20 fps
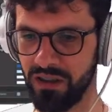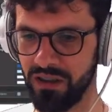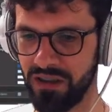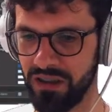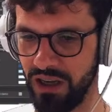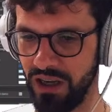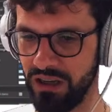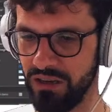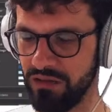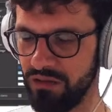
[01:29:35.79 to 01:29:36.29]

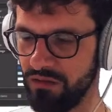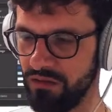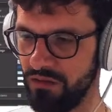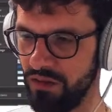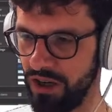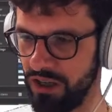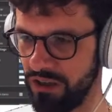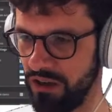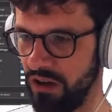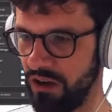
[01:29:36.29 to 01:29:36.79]
done
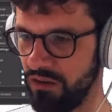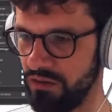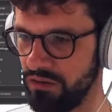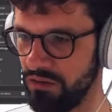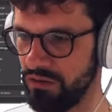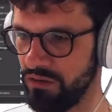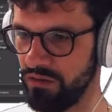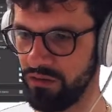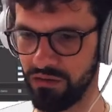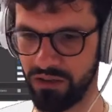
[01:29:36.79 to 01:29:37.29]
right now,
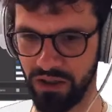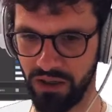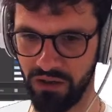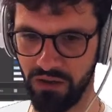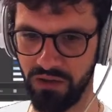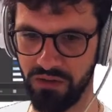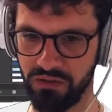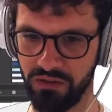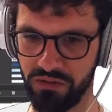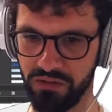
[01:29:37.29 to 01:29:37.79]
you
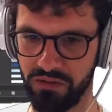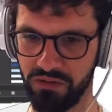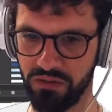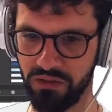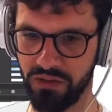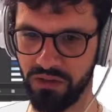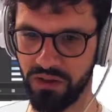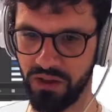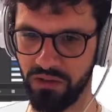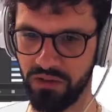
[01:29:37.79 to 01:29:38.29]
cannot
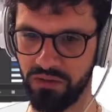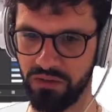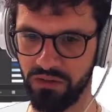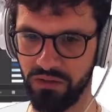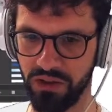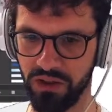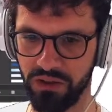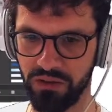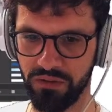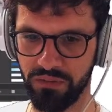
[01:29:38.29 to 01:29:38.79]
do
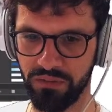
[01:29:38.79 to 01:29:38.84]
that.